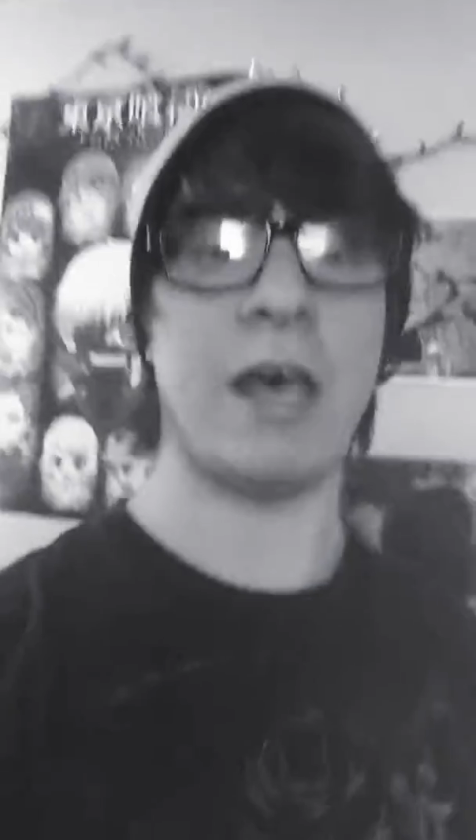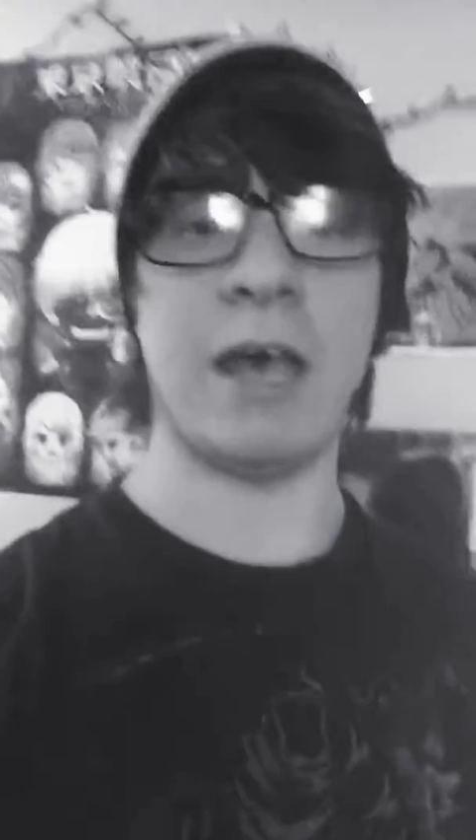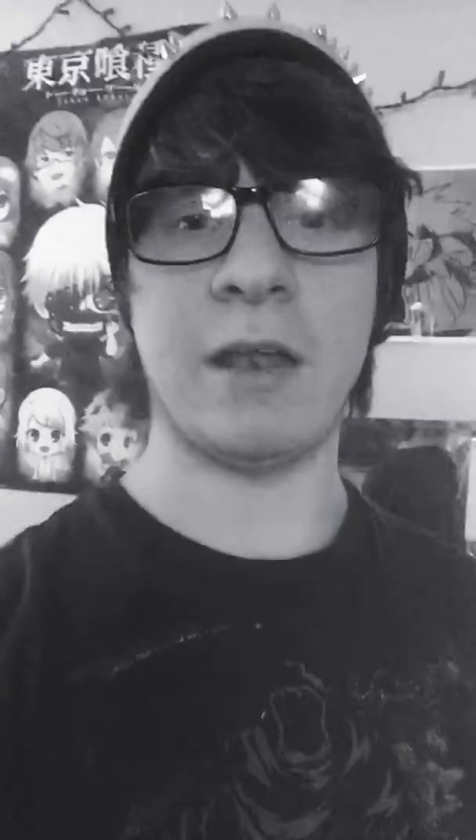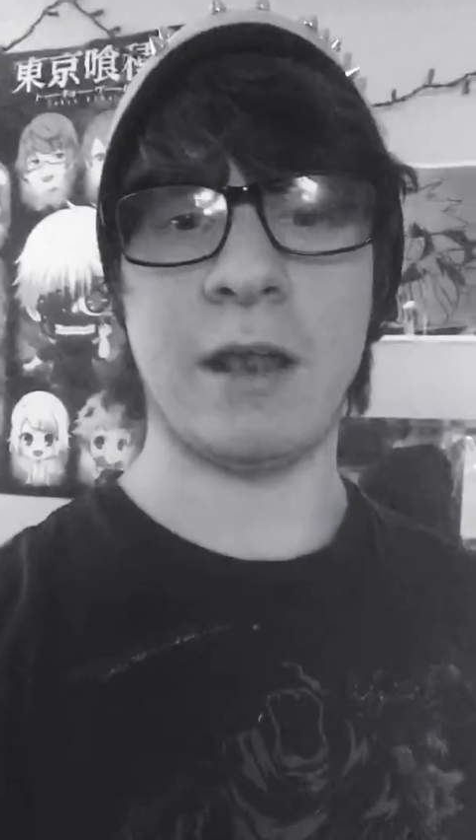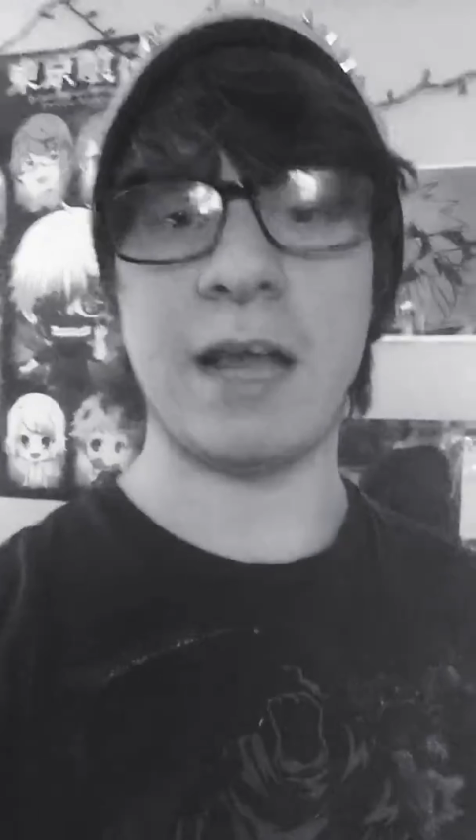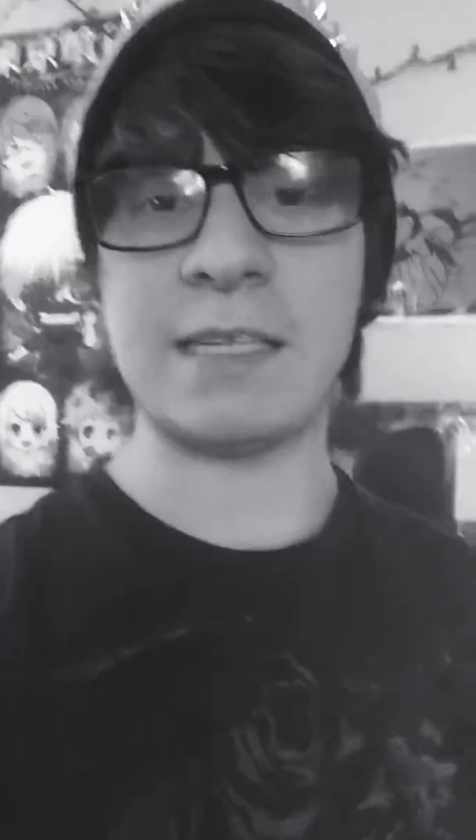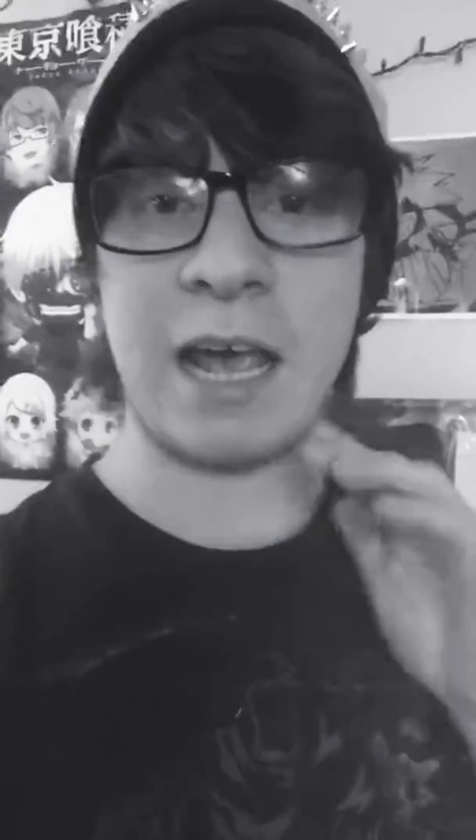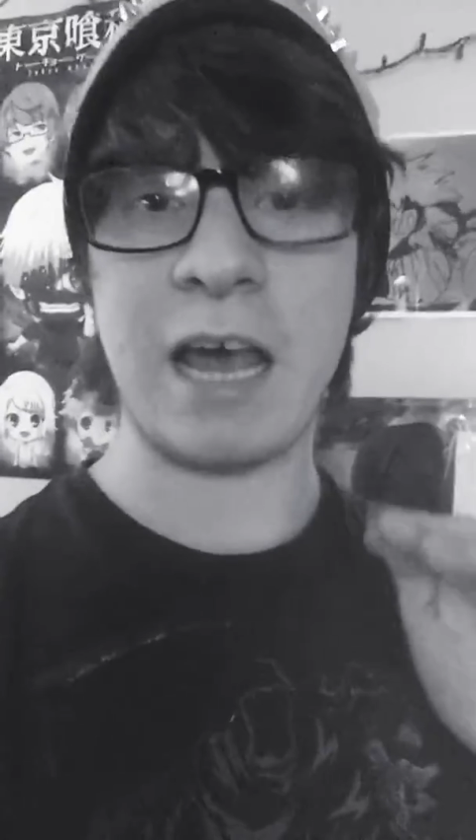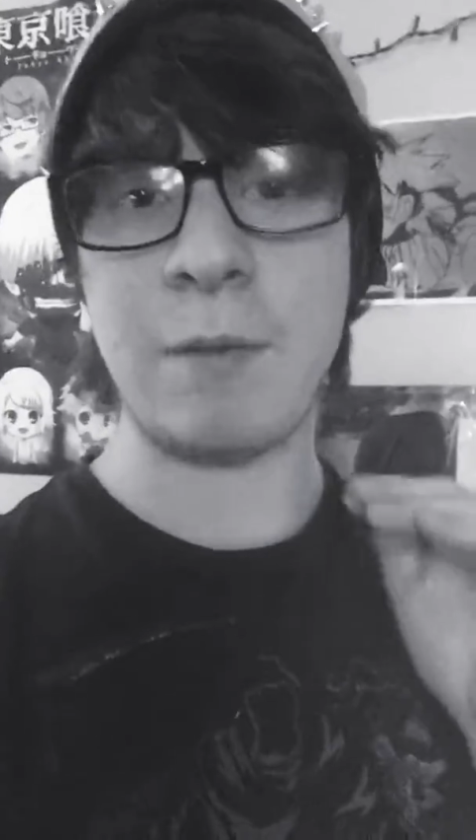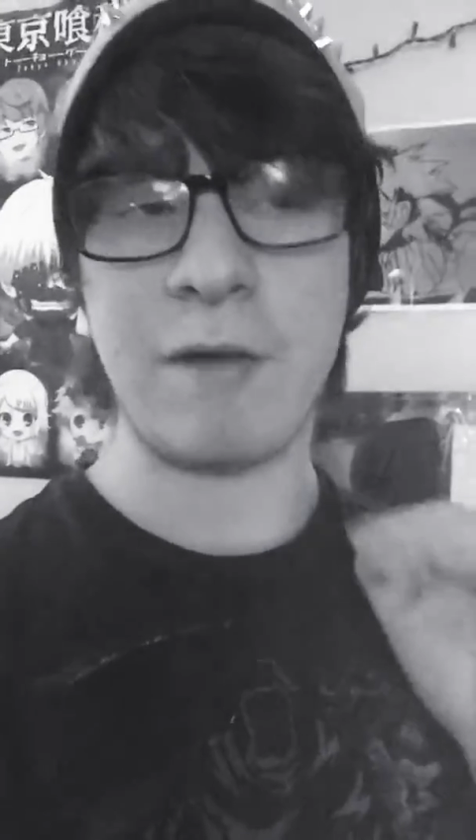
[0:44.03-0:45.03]
and it's an
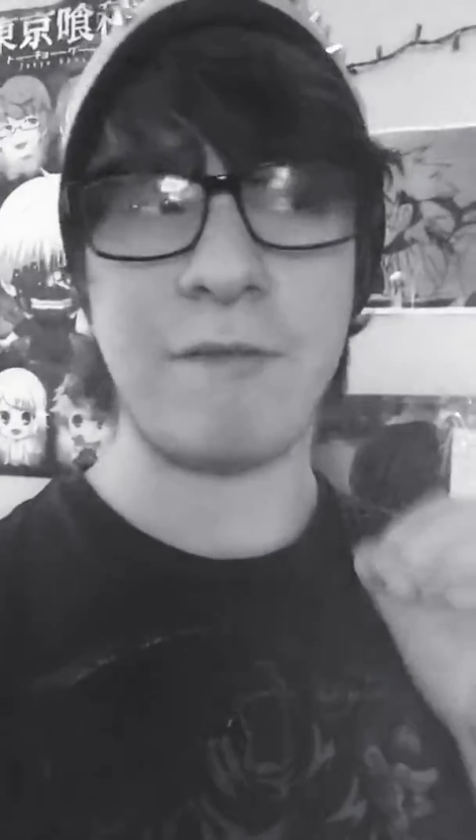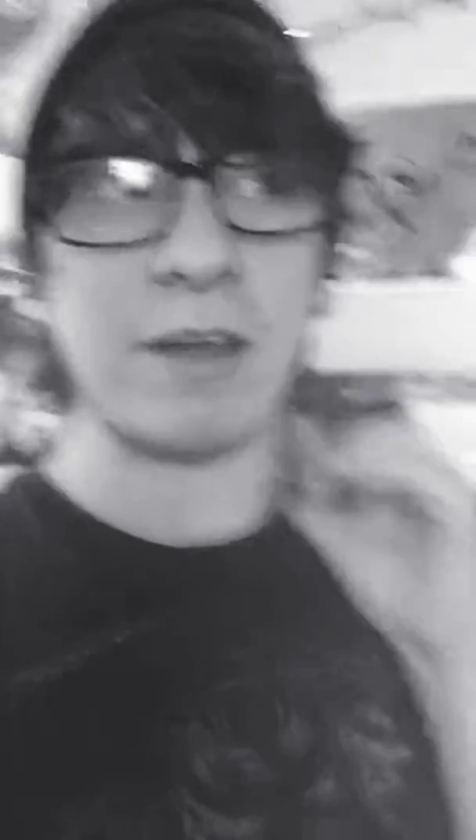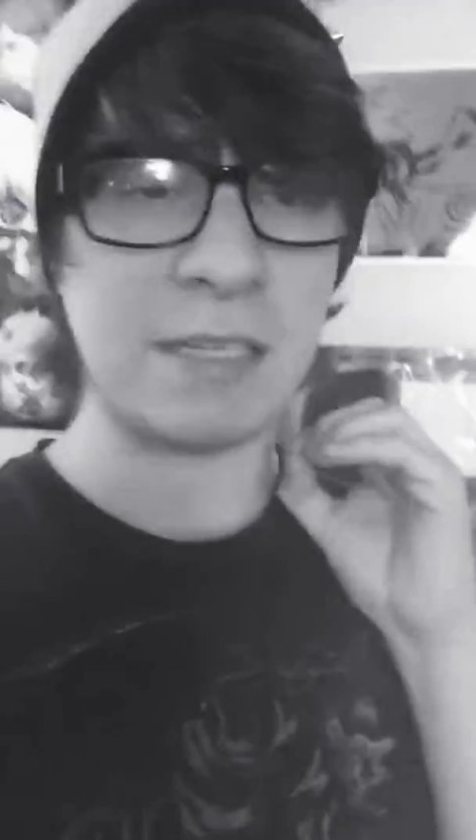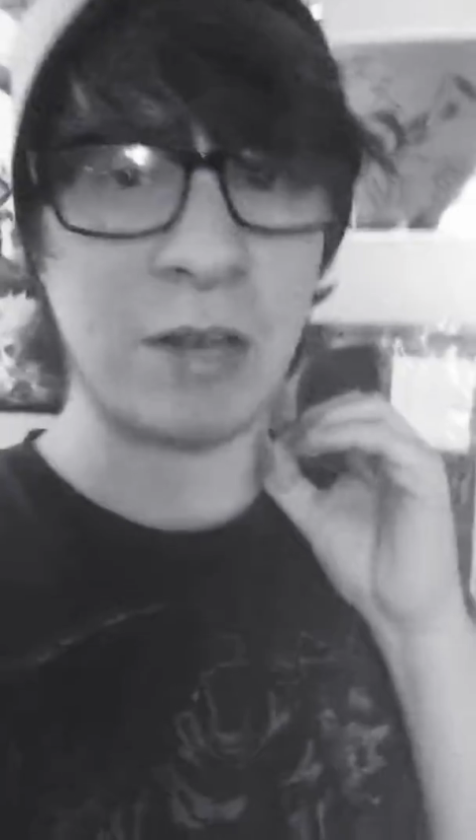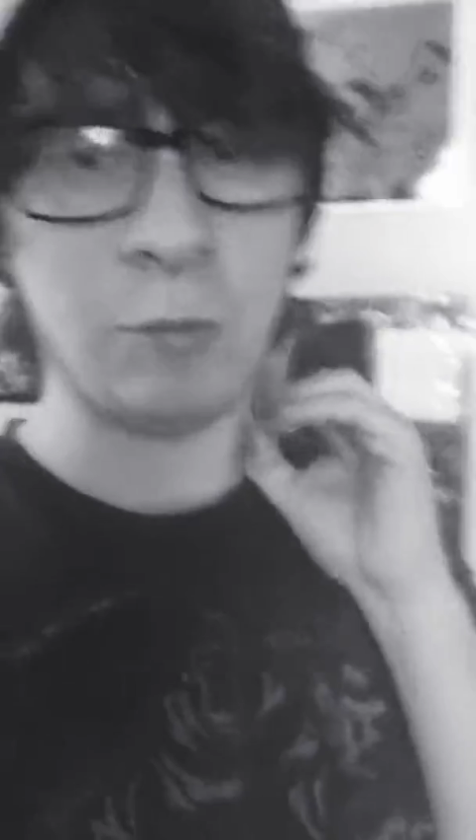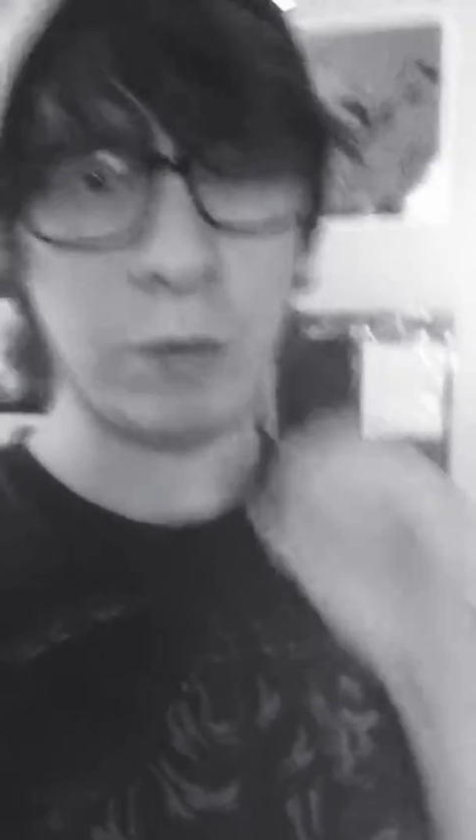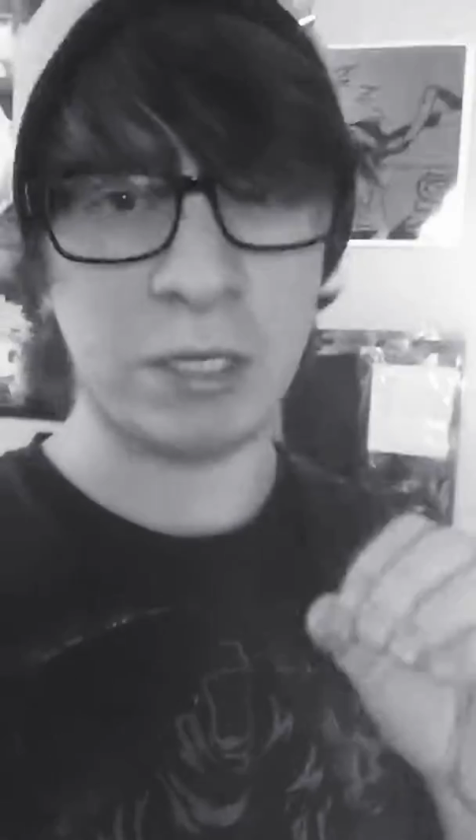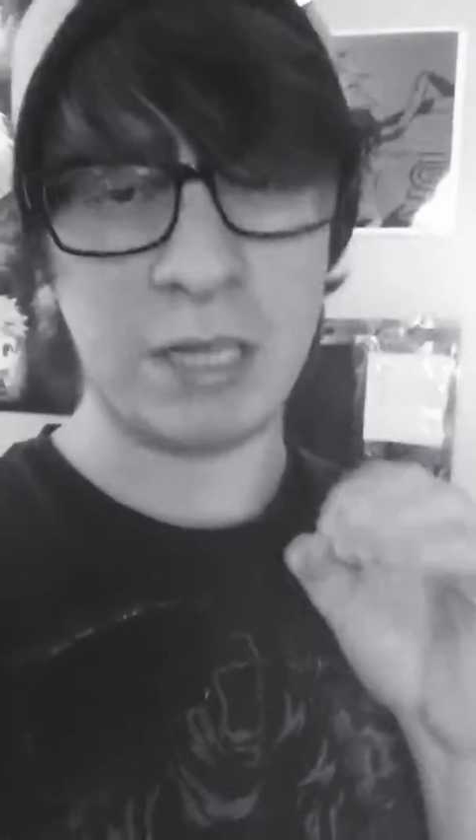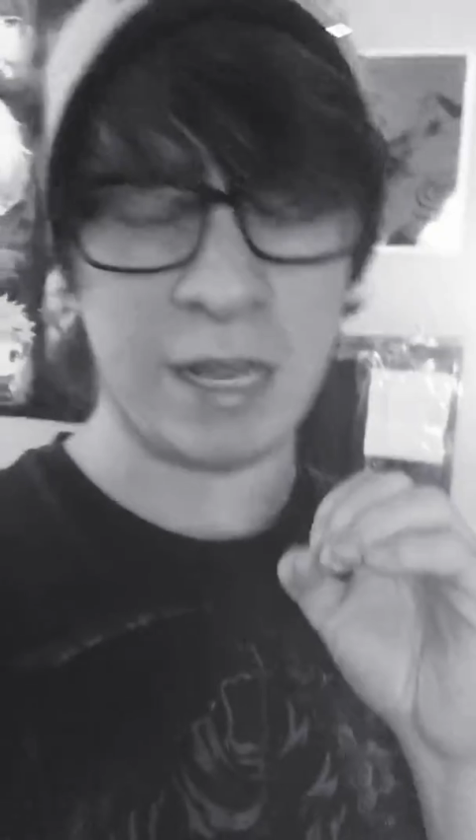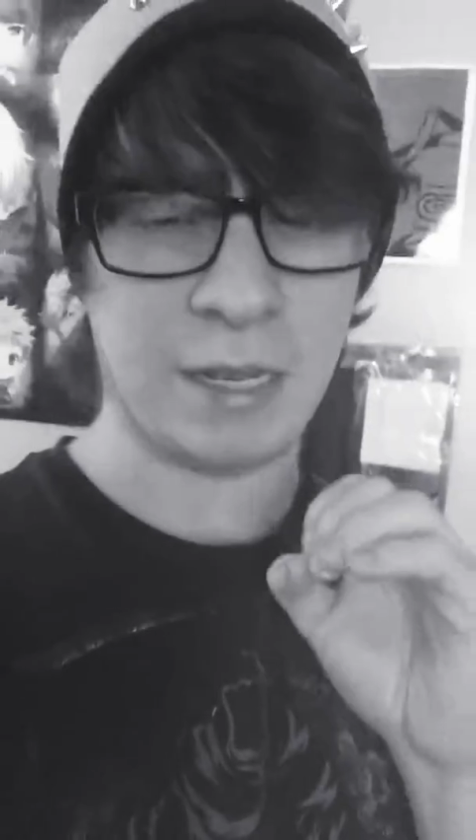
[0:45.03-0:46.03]
anime fest
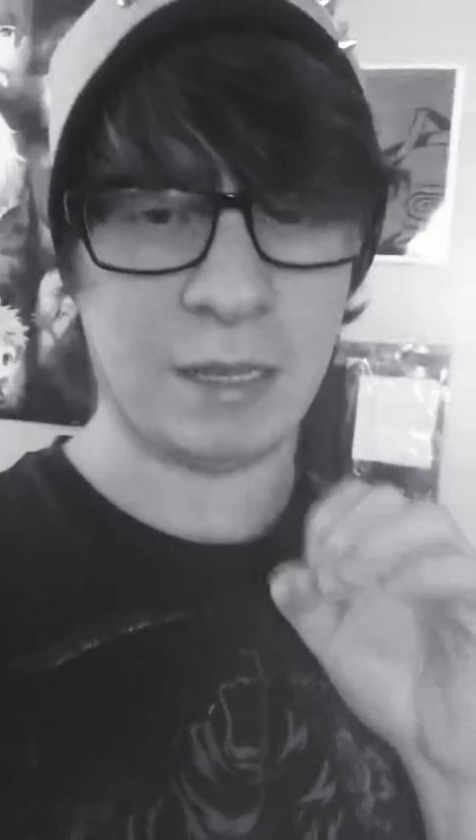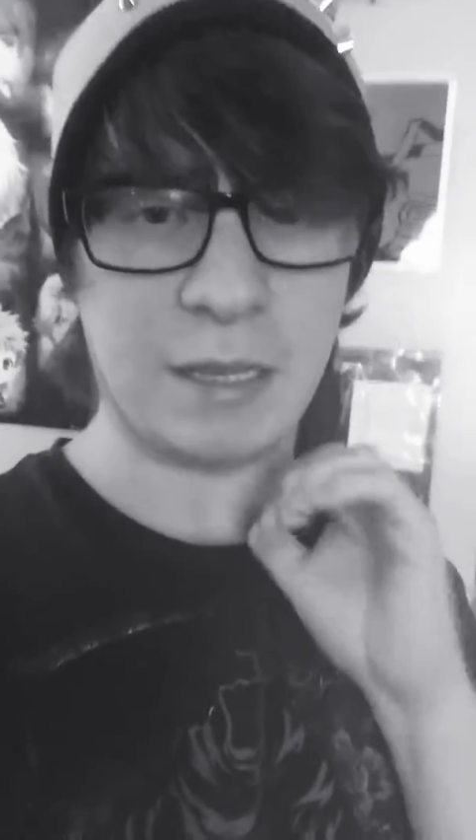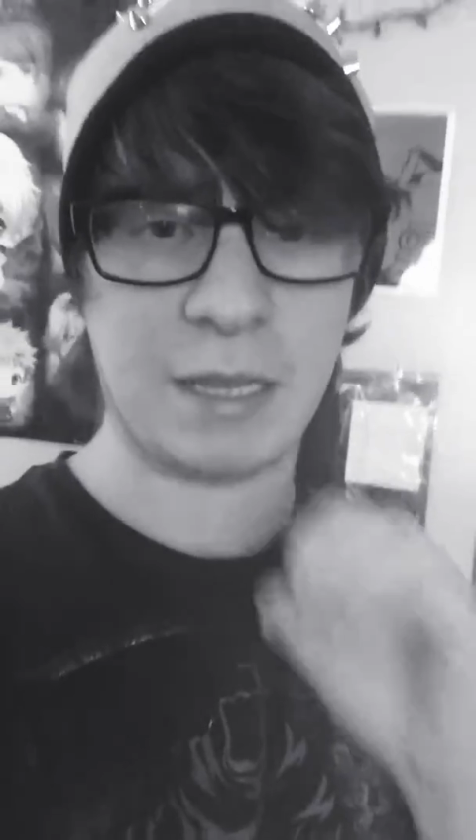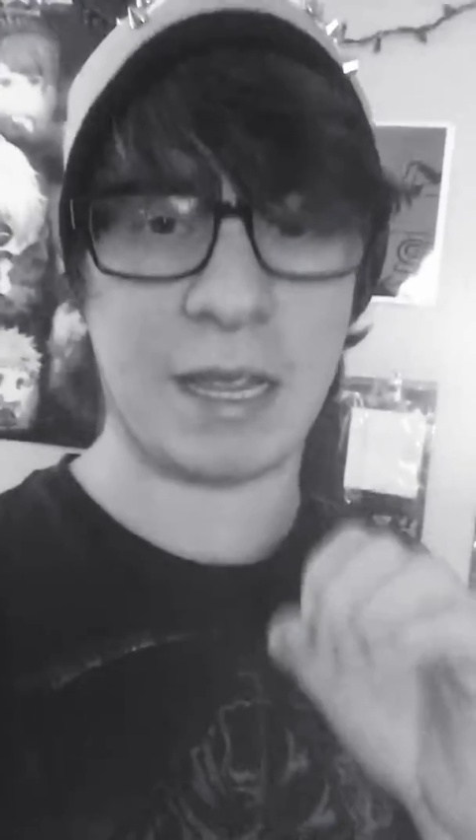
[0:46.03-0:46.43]
in